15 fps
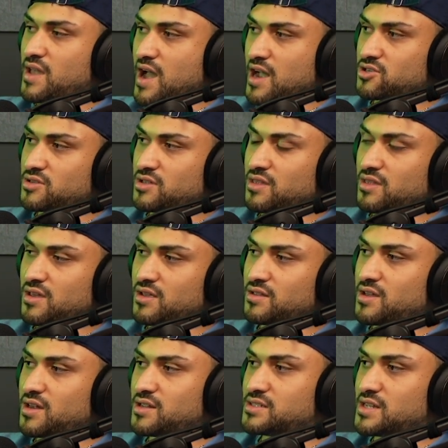actually think
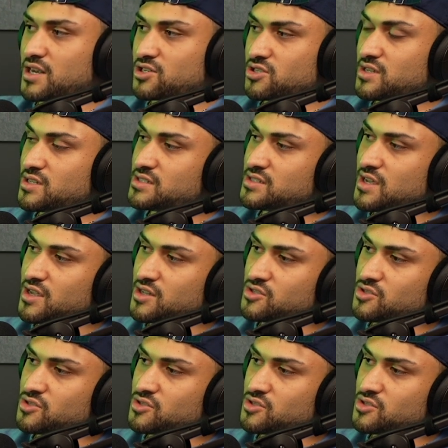that it's actually insane.